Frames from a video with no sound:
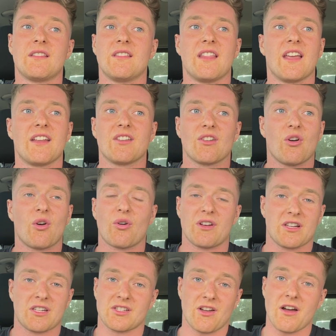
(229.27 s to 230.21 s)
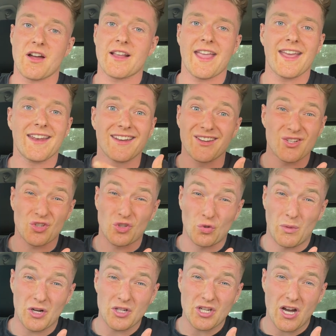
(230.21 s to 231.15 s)
then you're not going to start again and it's
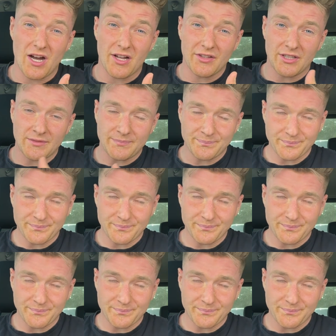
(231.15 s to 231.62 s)
so much harder.